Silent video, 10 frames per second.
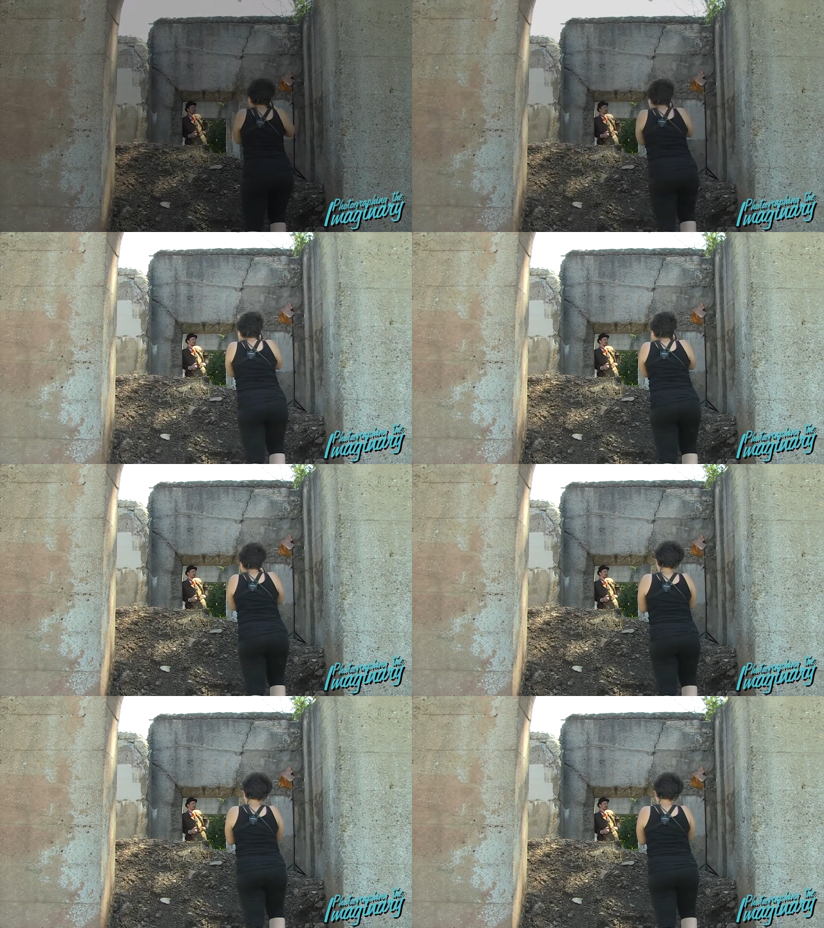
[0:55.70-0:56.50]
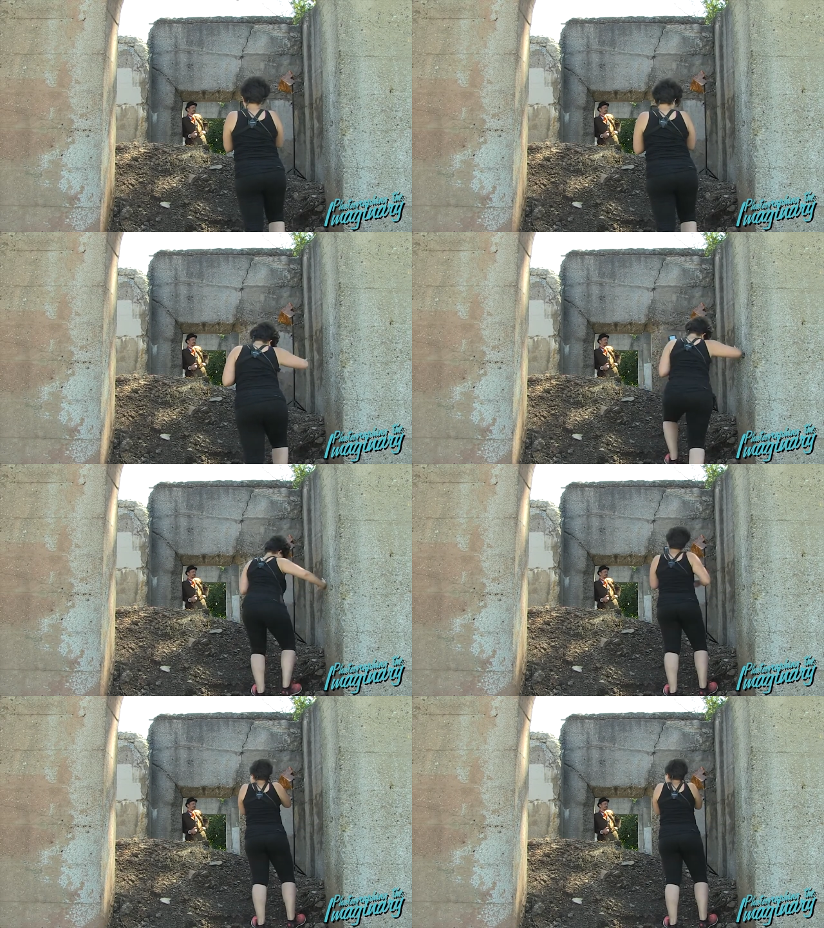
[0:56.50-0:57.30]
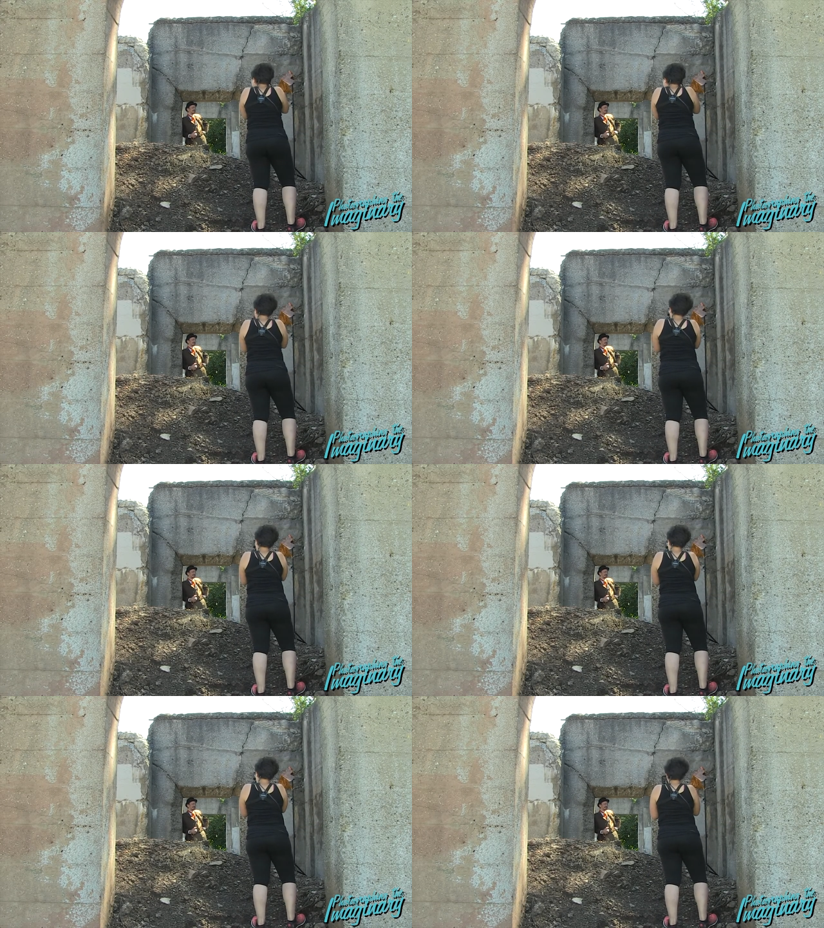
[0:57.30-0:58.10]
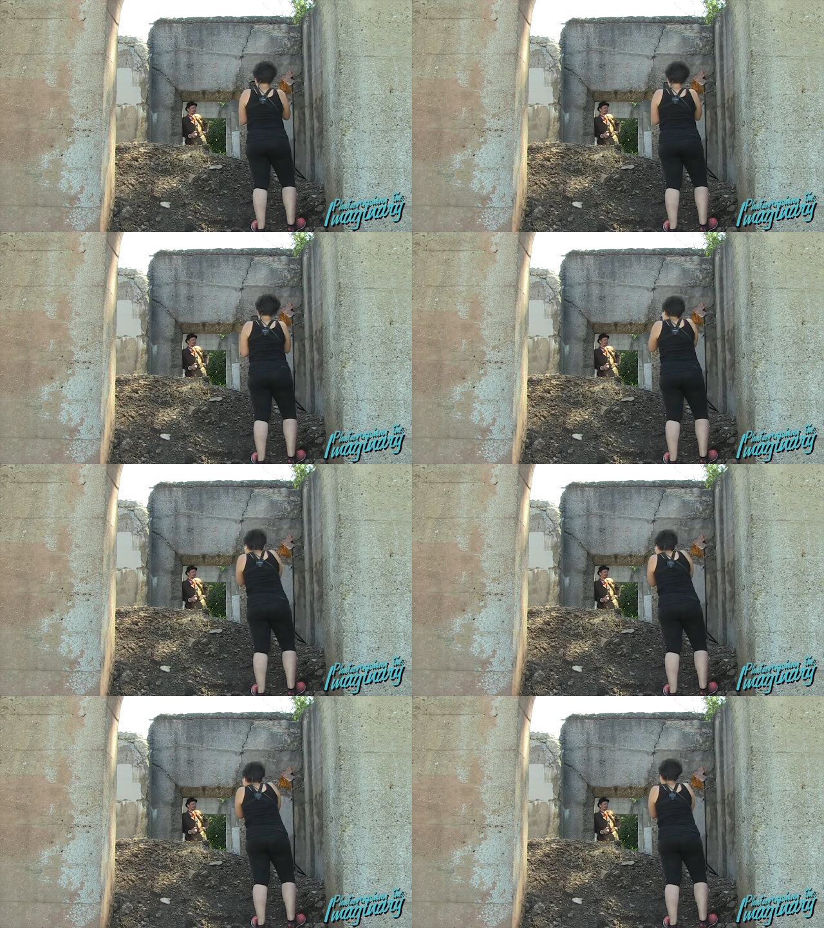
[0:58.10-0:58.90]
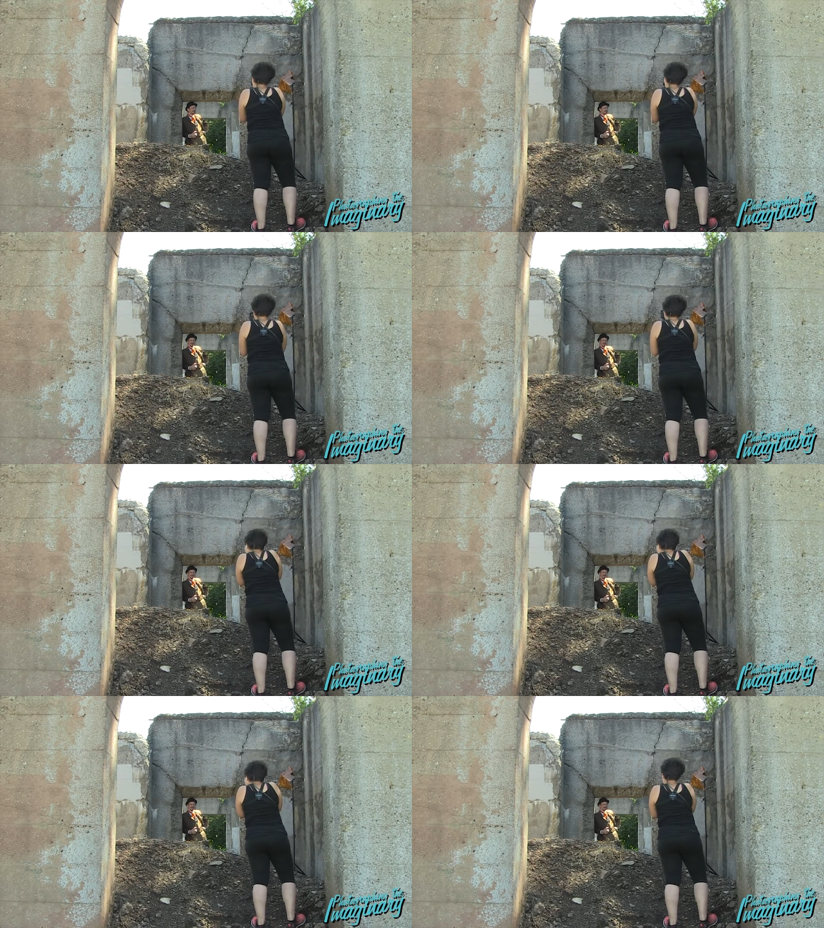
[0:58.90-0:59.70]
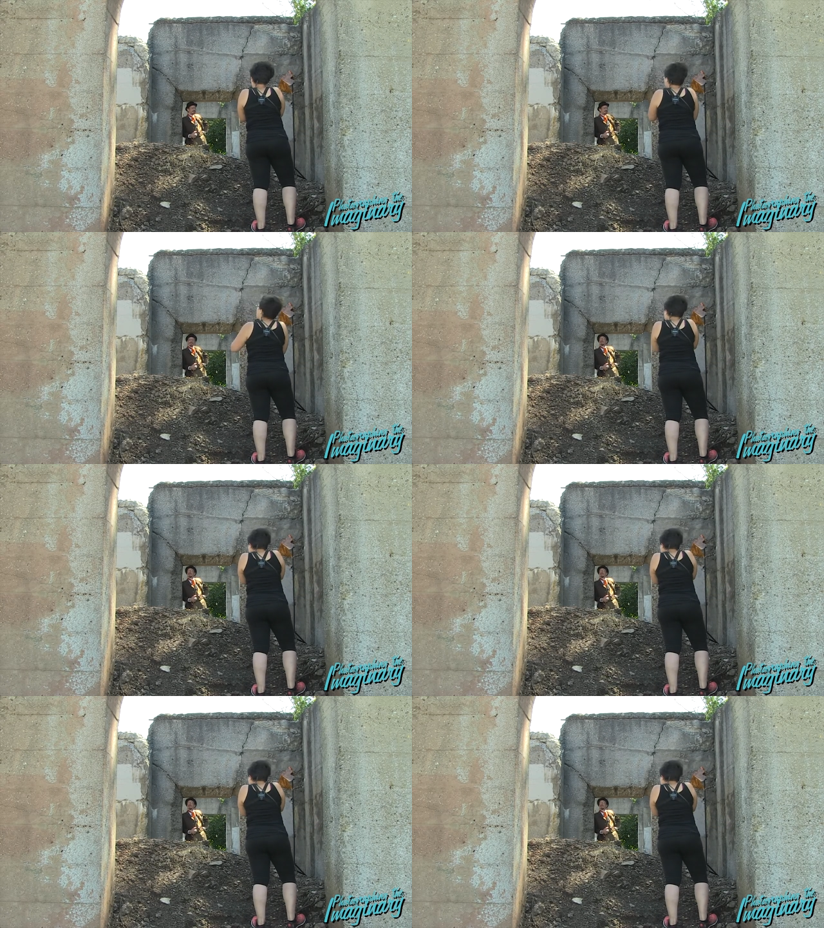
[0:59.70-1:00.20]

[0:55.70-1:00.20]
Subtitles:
[unreadable: no face in view]